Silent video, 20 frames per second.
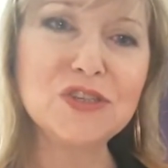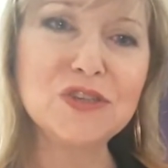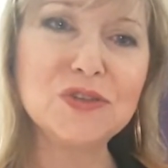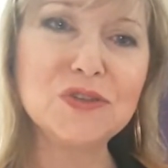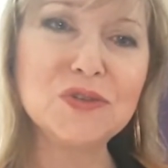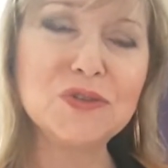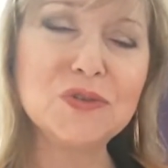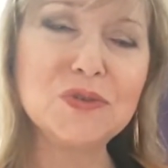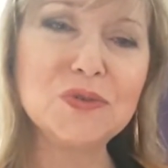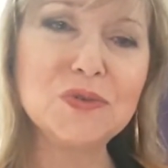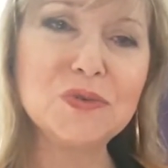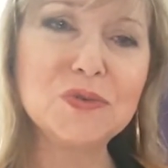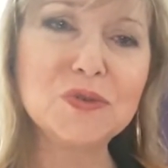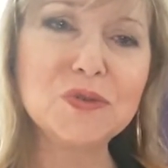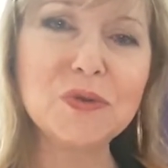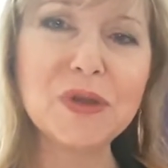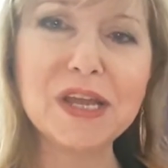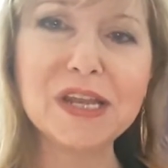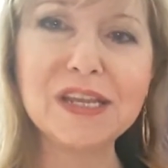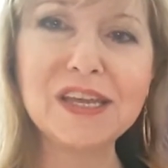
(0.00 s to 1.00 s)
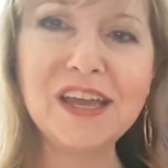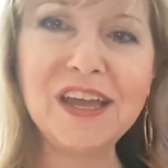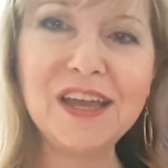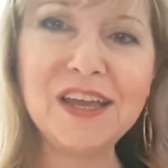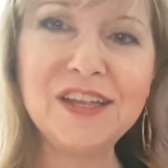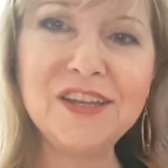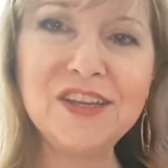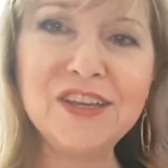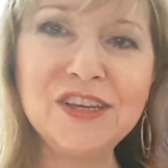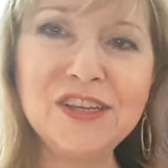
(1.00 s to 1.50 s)
to Grand
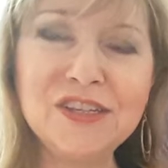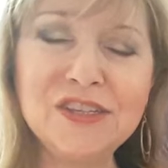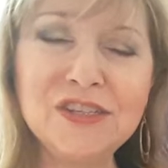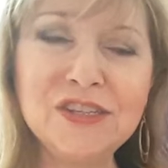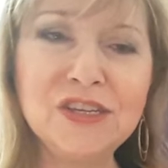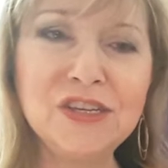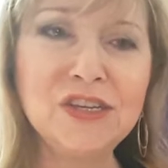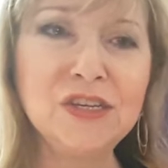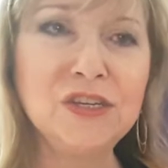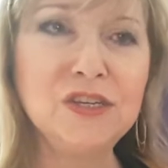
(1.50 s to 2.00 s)
Canyon,